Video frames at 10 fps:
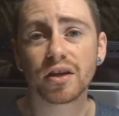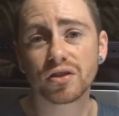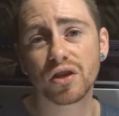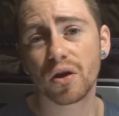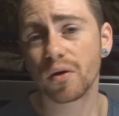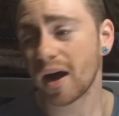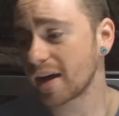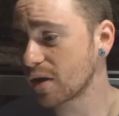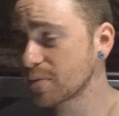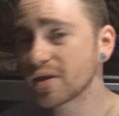So
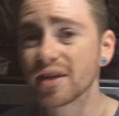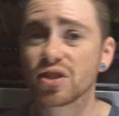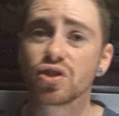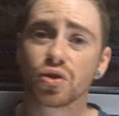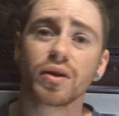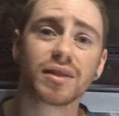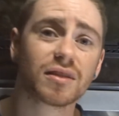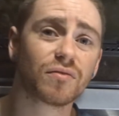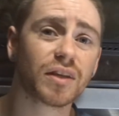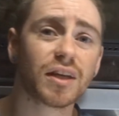I hope you guys enjoyed
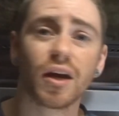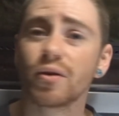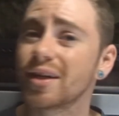this video,